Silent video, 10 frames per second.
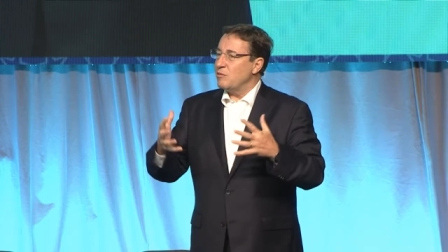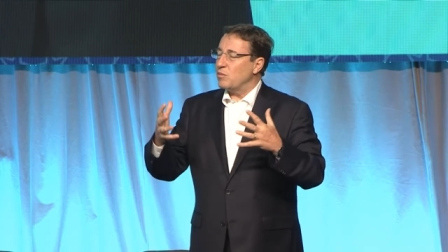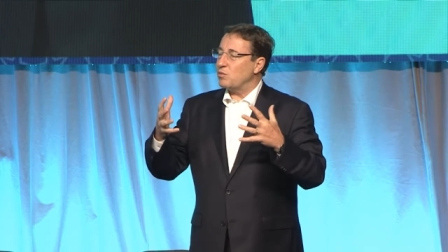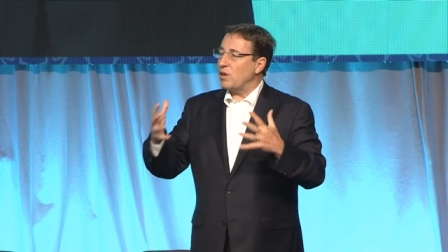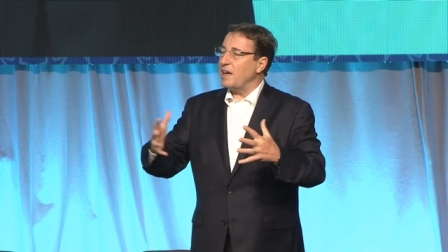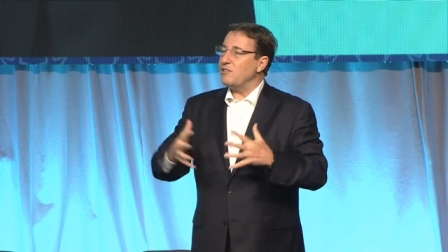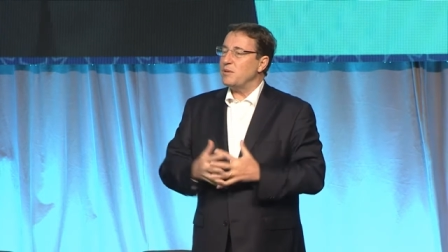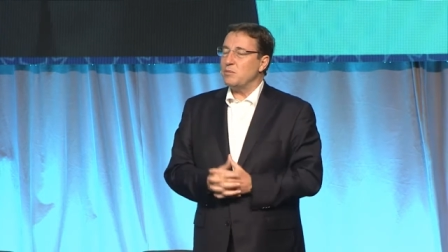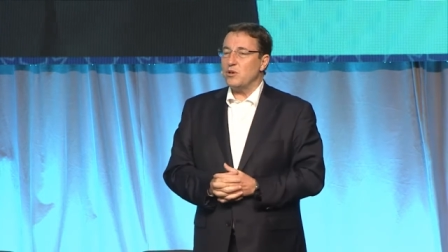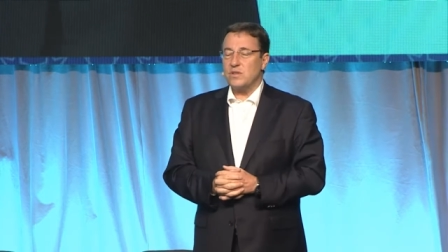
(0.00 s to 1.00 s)
but what I have
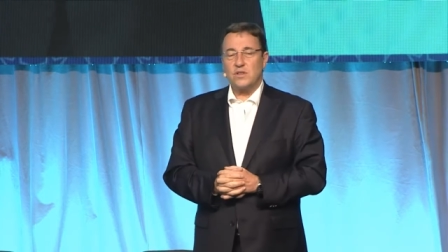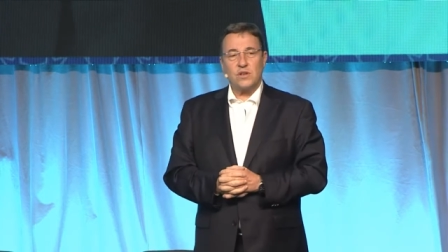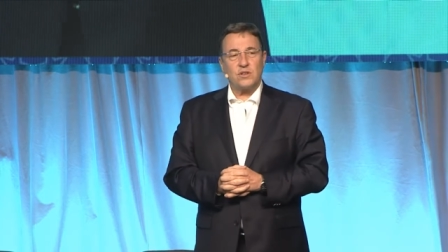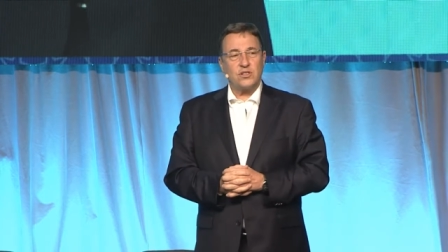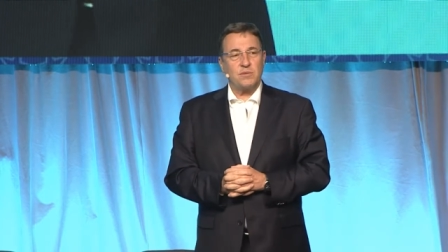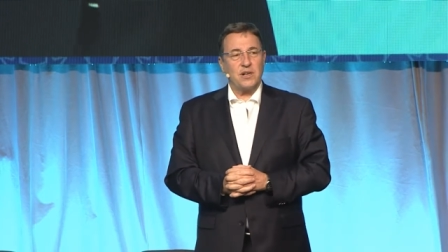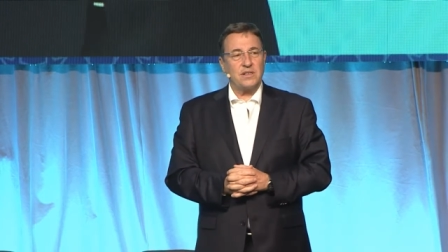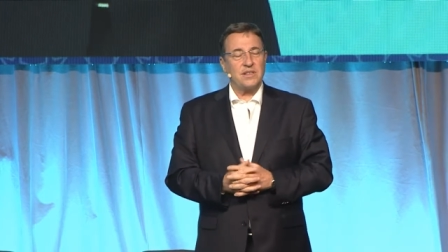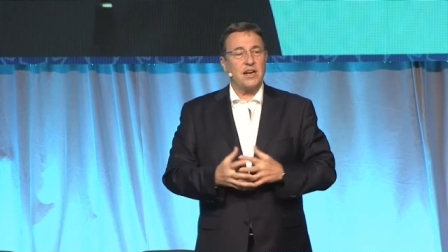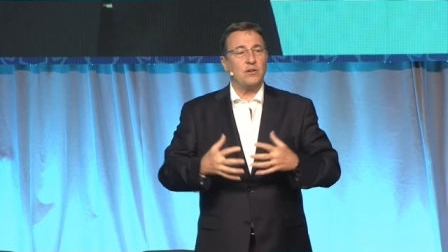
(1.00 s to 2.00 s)
been most astonished about
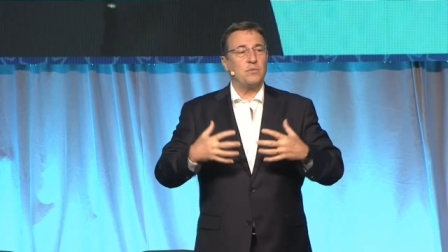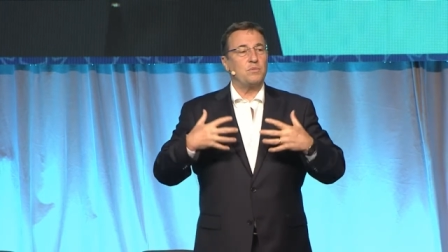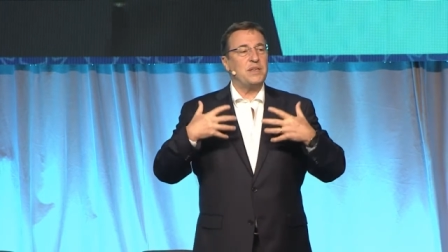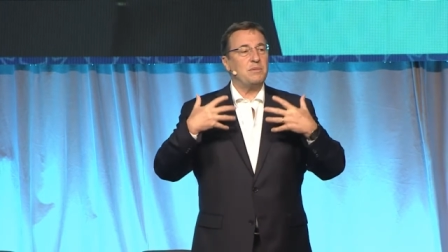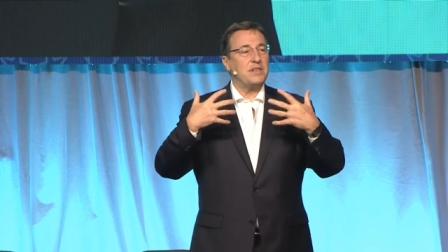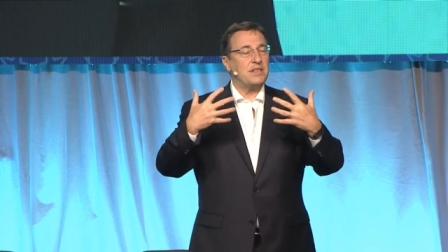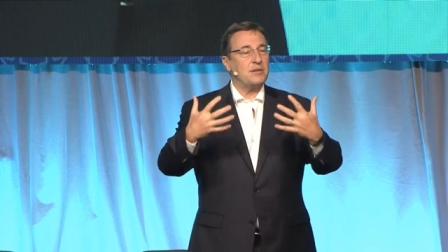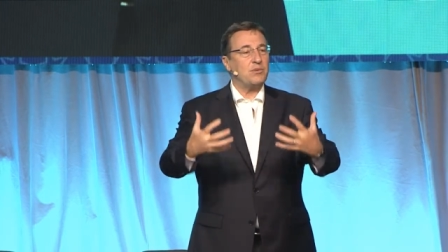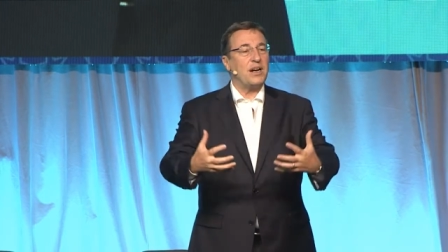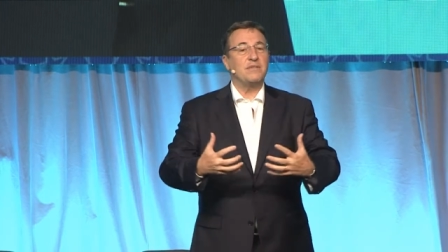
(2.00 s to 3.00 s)
is how people in the
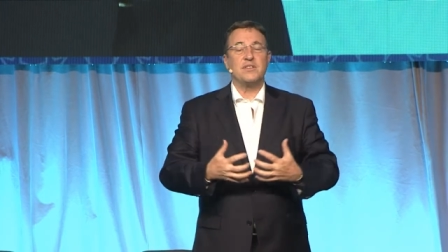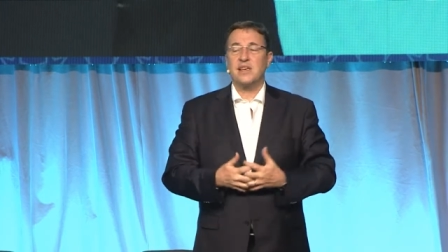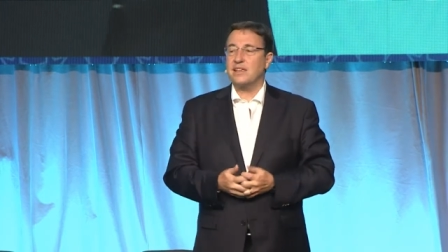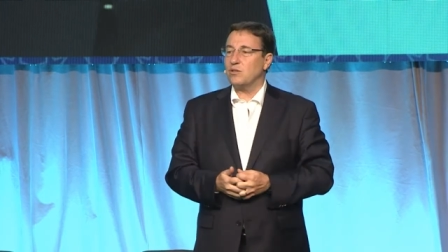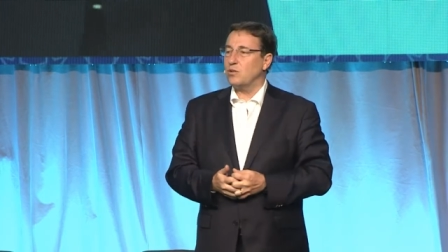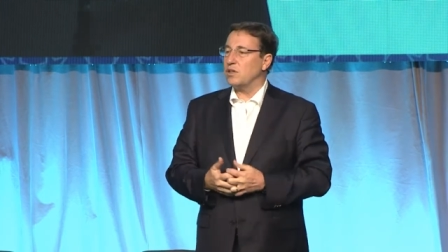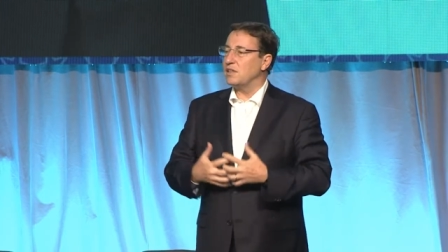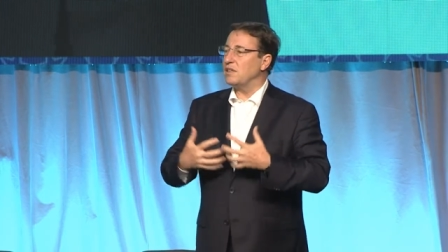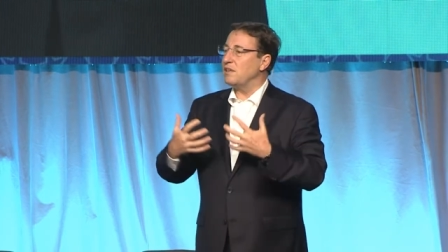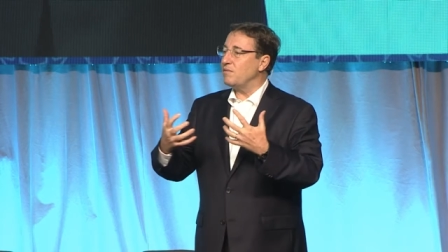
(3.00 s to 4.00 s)
private sector world,
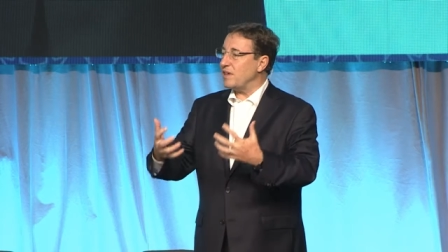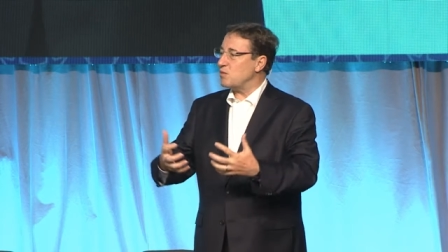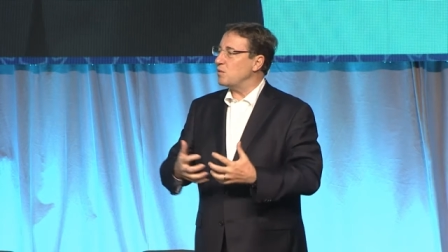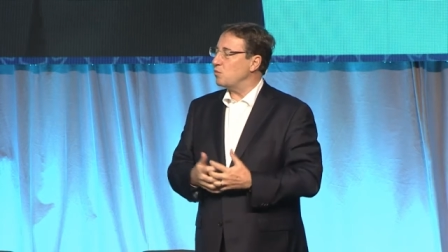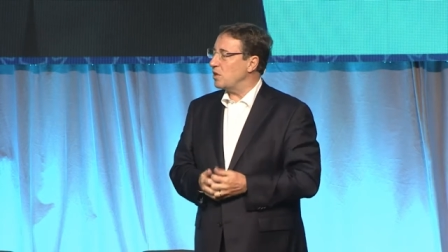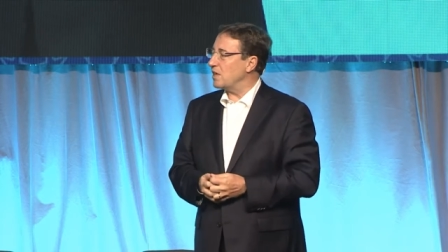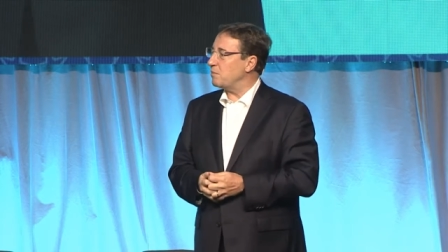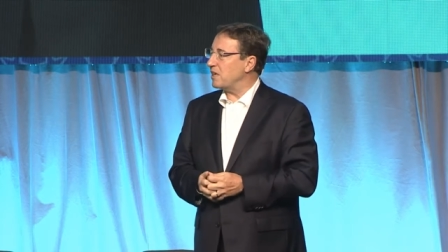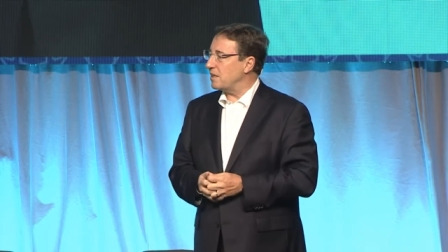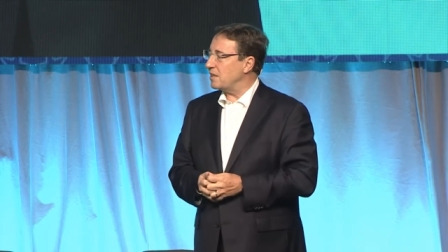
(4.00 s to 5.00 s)
in the investment world, are
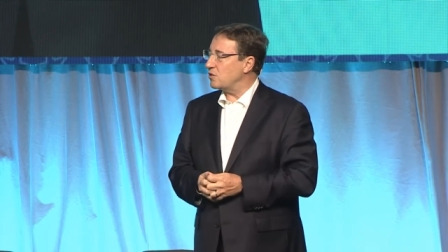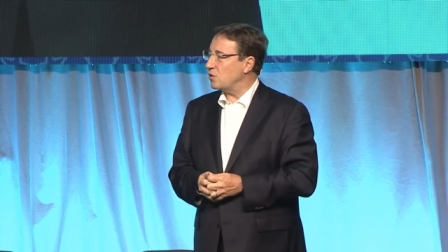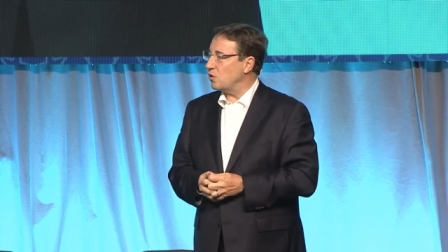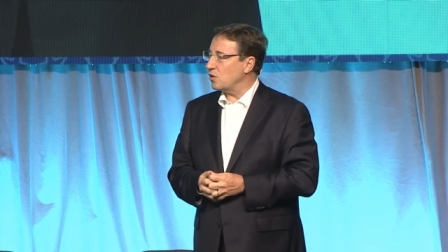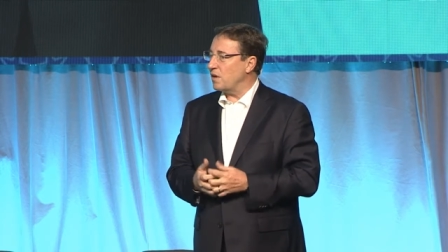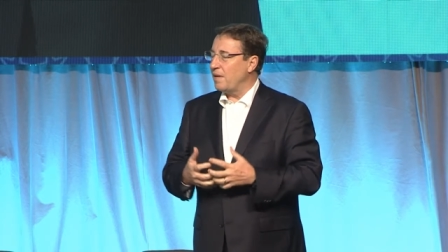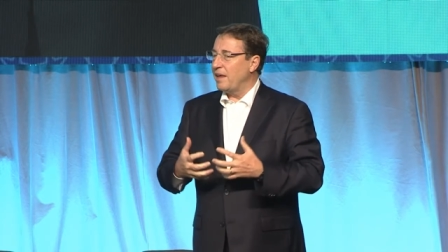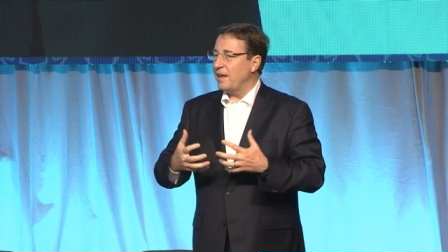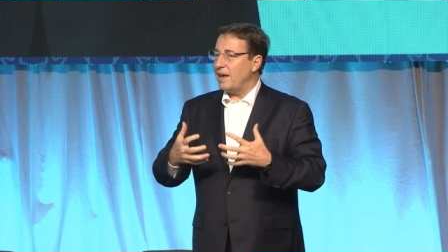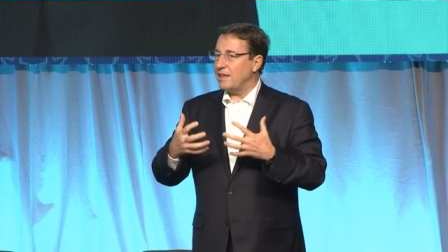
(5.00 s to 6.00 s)
beginning to look
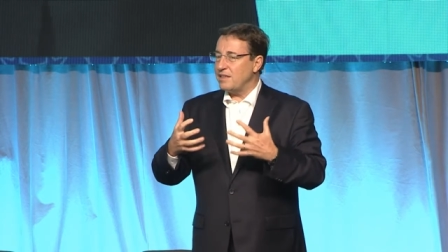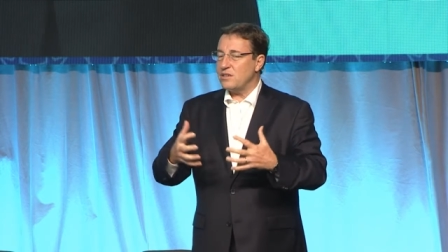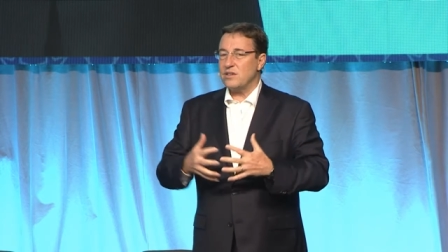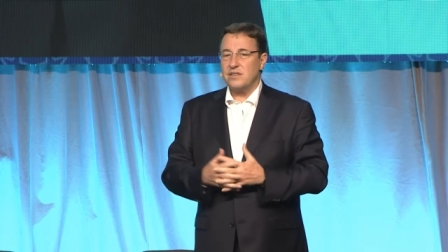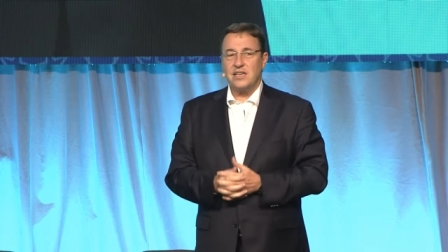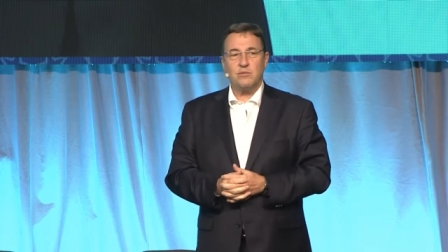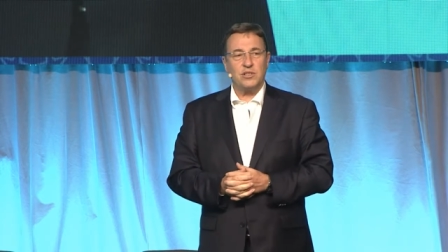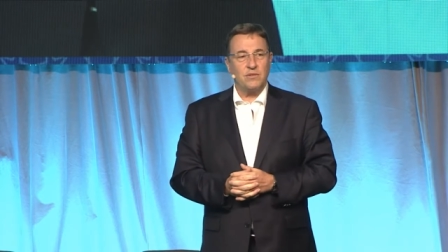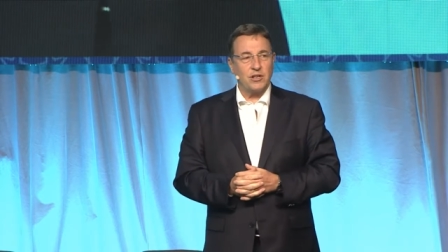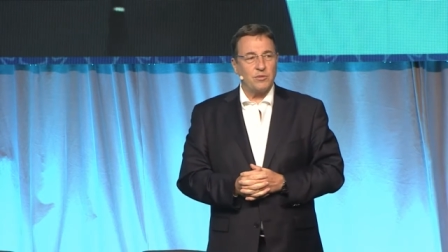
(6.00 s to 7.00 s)
at these Sustainable
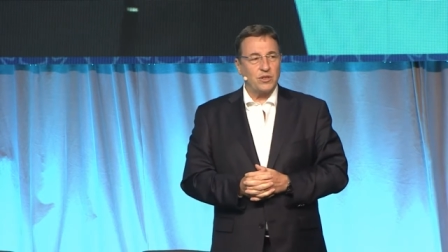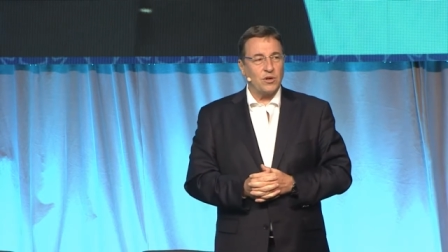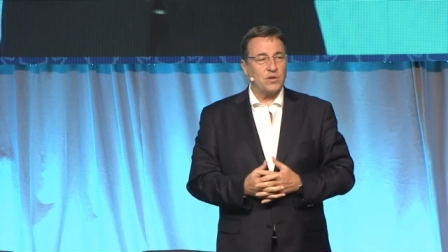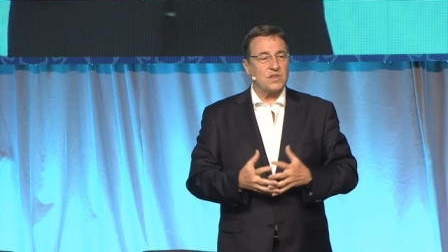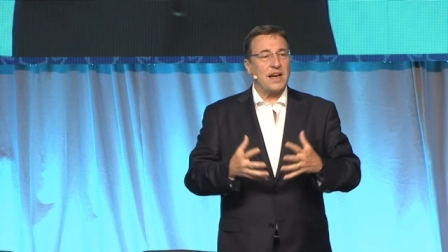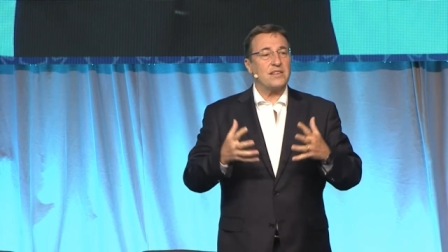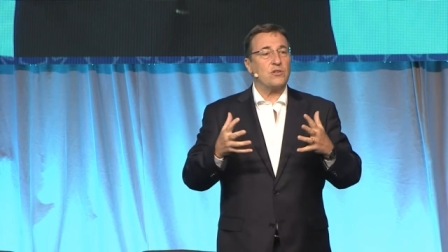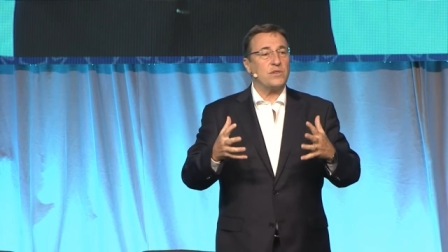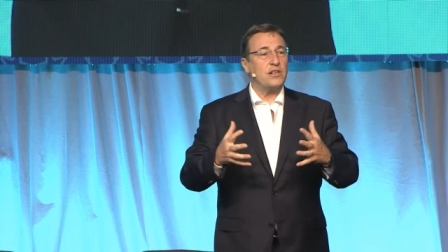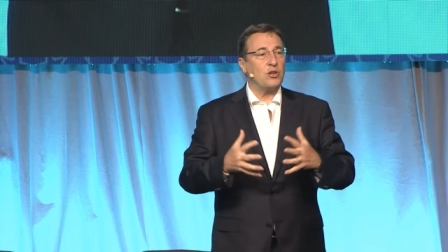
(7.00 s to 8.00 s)
Development Goals as a
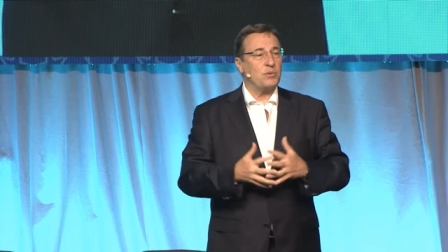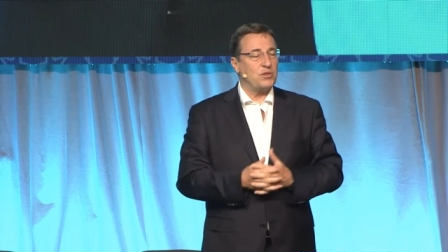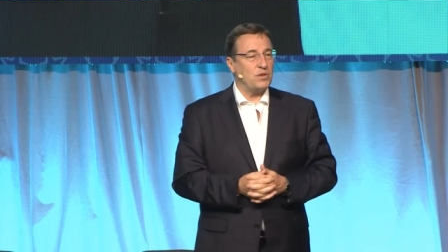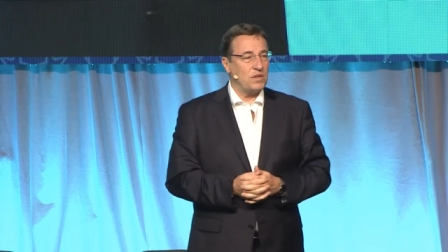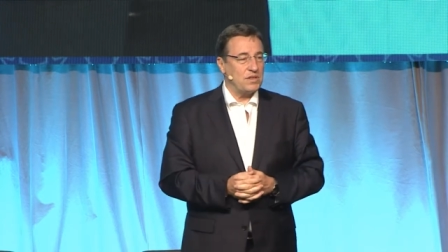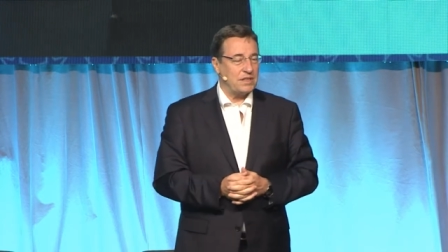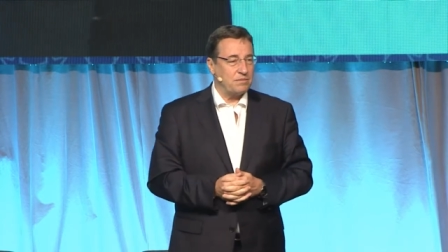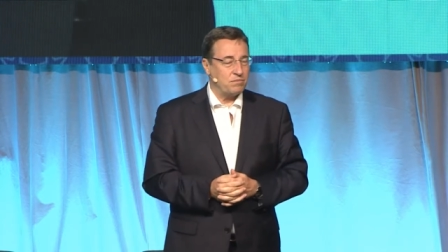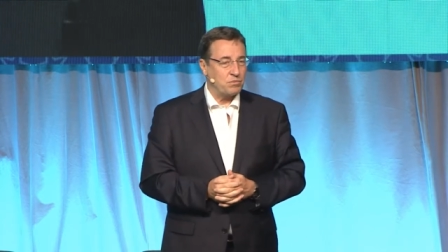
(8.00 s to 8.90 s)
real opportunity.